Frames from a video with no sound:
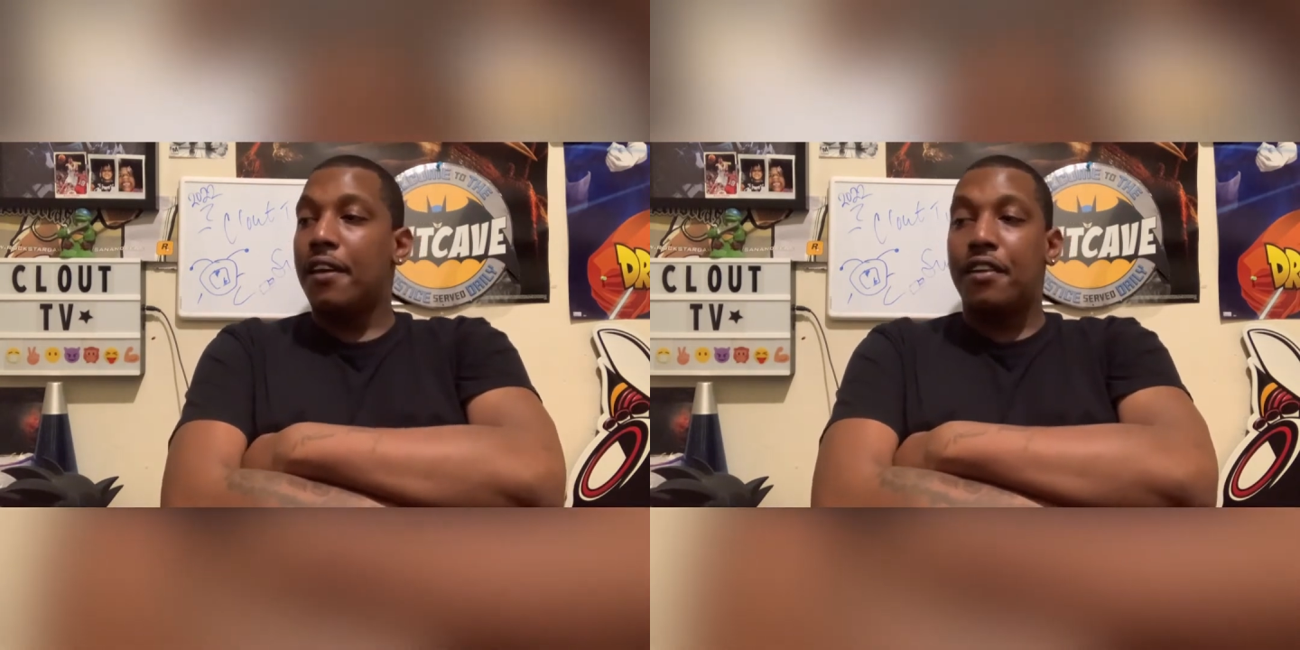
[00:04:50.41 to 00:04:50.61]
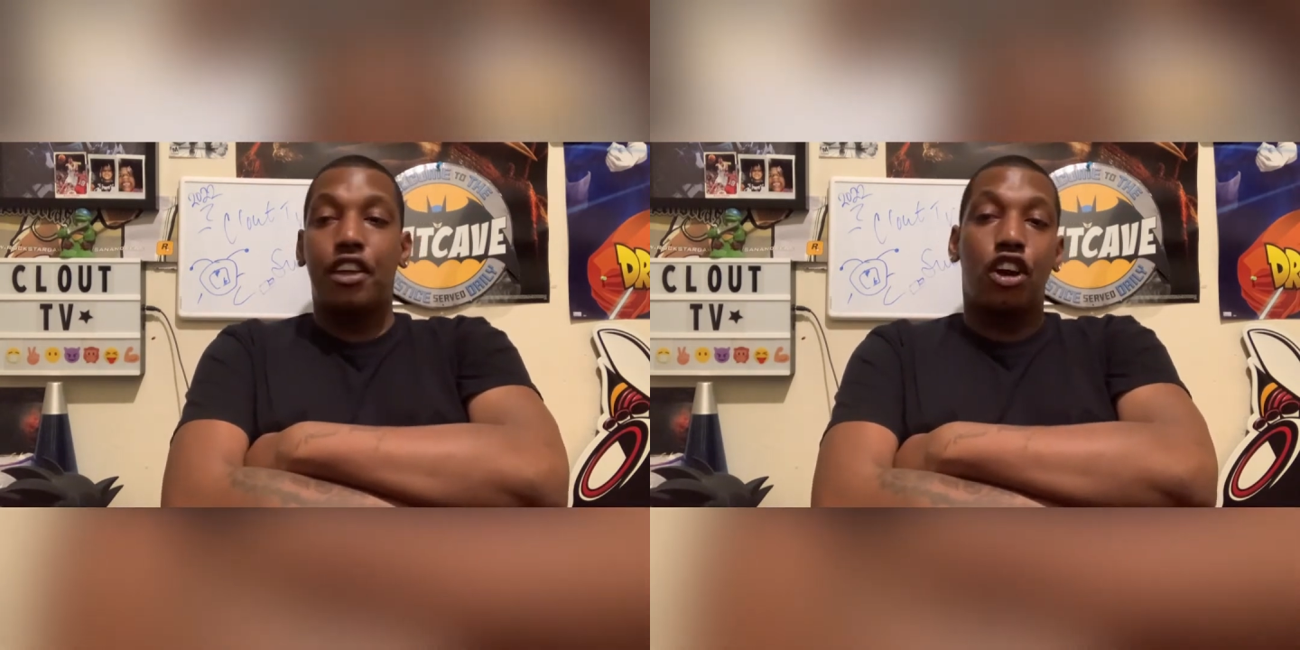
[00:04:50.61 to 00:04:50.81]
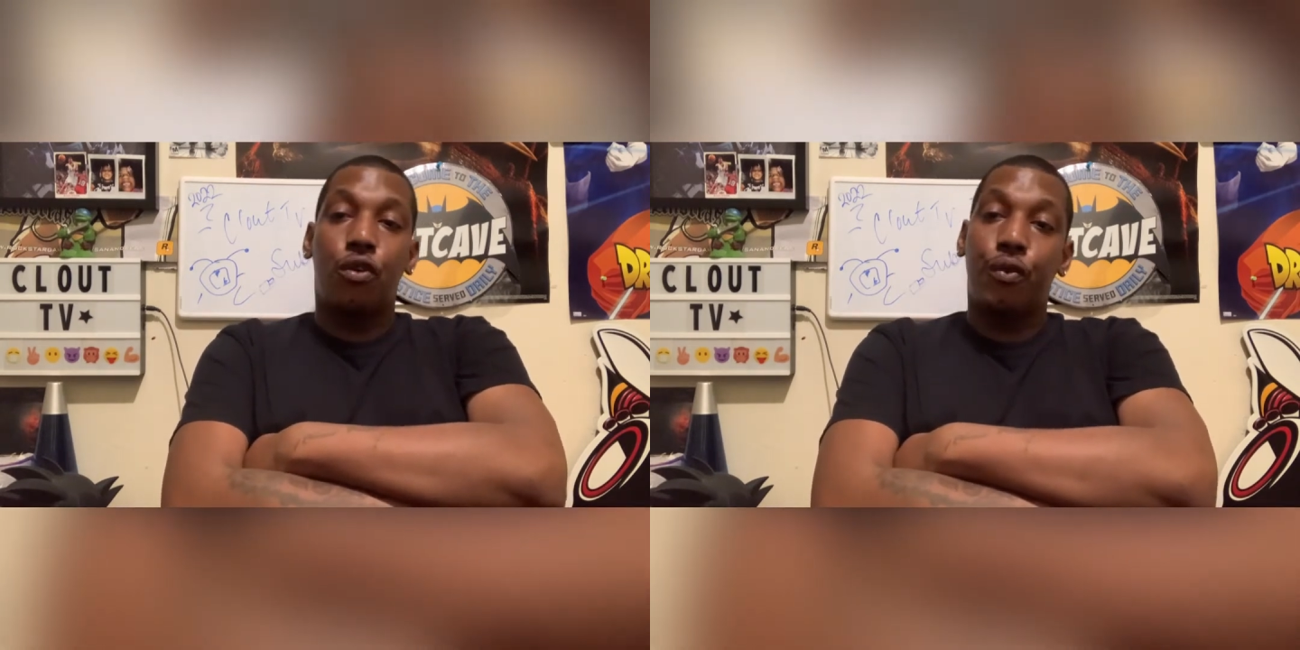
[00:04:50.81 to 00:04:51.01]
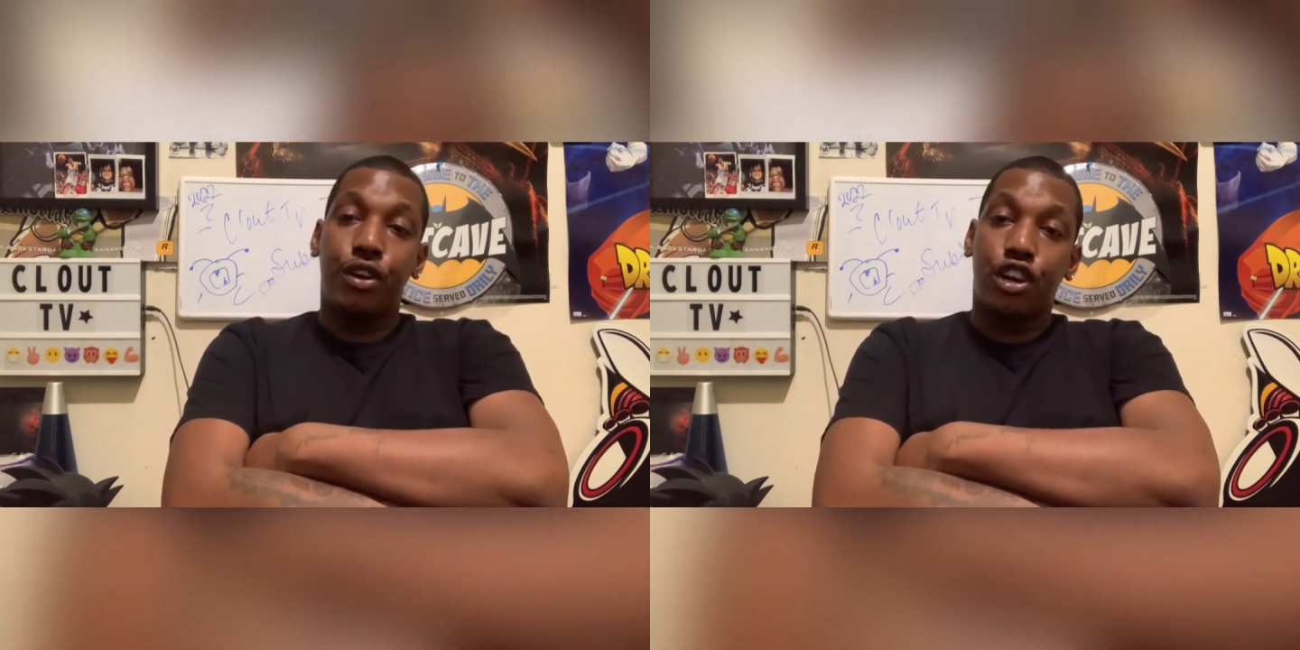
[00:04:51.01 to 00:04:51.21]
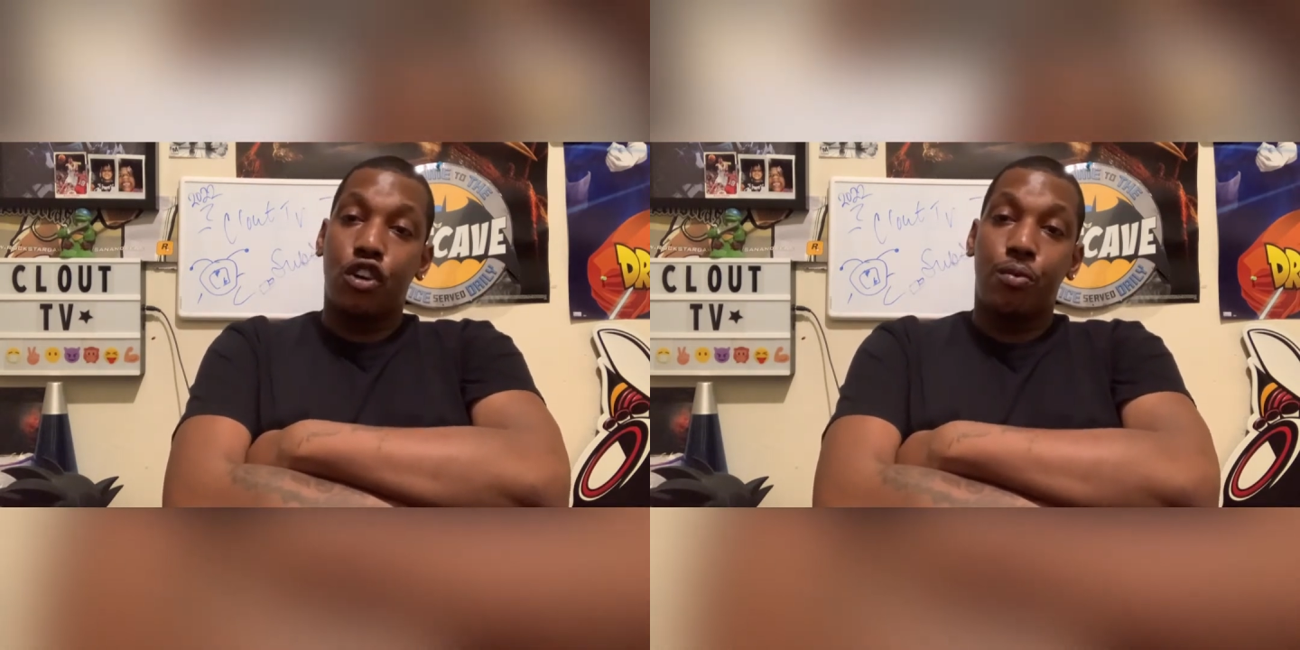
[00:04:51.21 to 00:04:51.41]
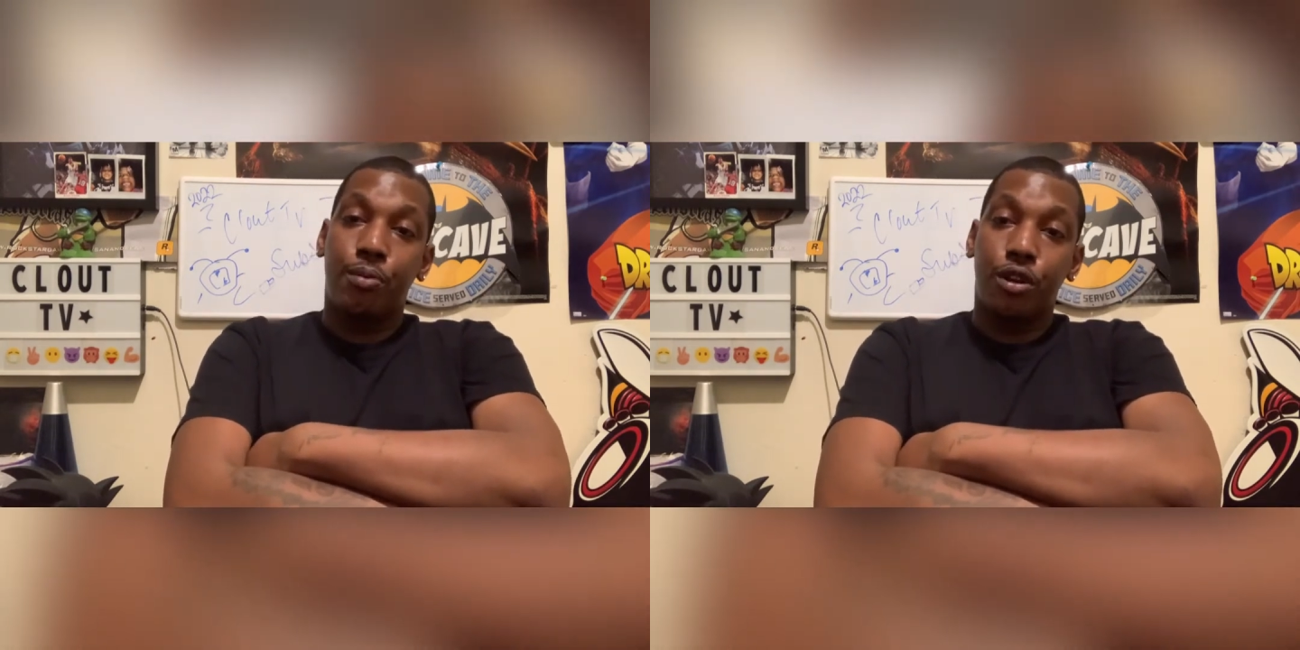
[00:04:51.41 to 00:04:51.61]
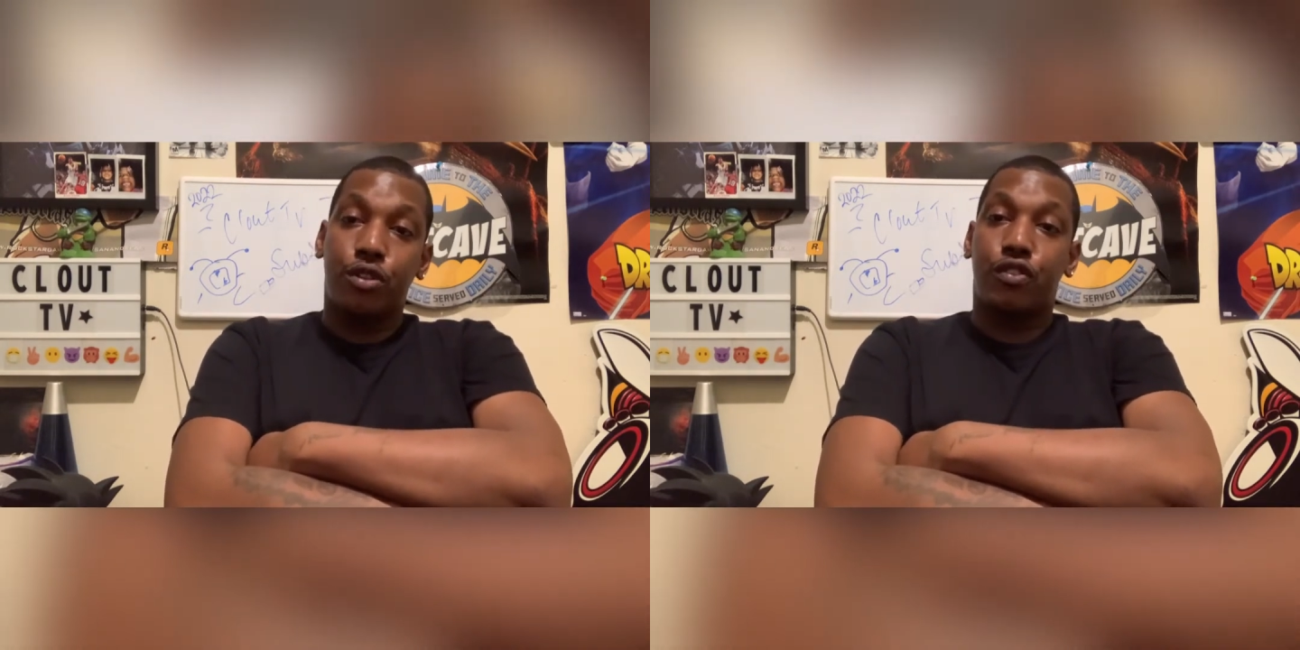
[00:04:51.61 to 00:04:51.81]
You don't want to go broke,